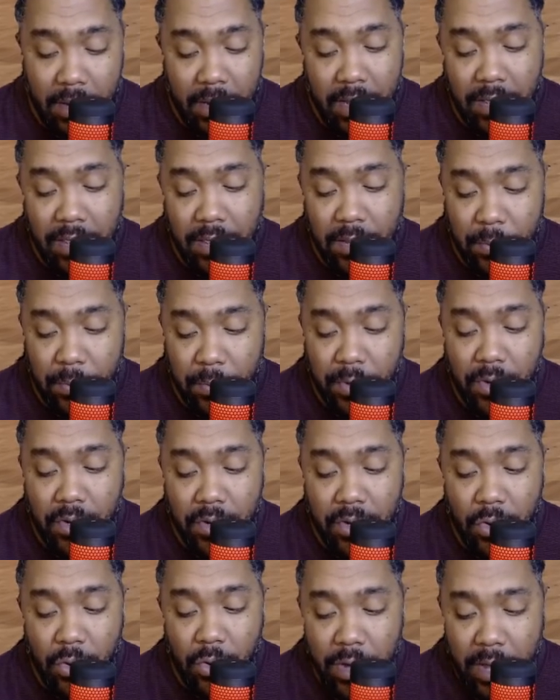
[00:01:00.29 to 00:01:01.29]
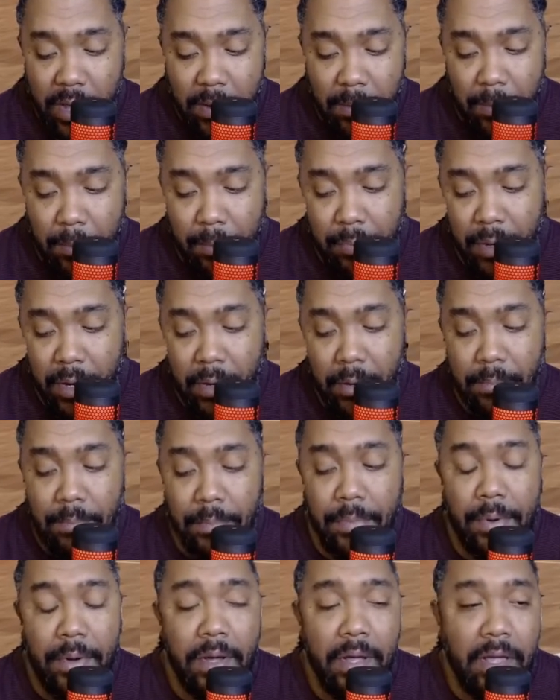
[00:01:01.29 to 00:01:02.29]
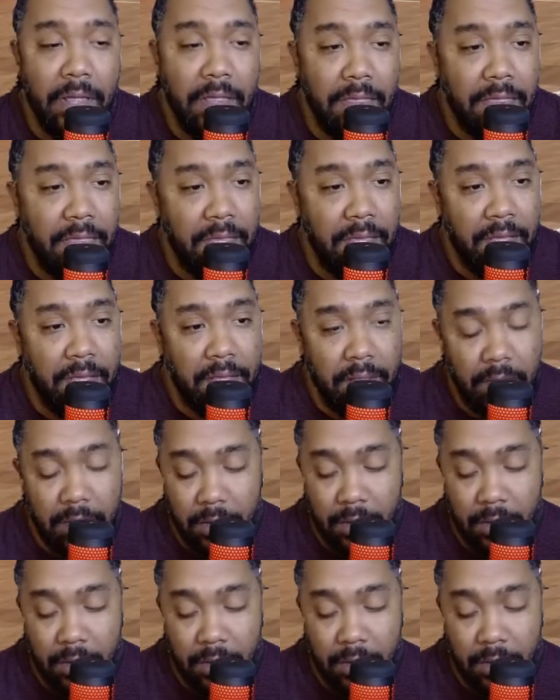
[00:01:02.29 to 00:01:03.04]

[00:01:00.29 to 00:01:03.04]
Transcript: Then we're gonna go ahead and bump the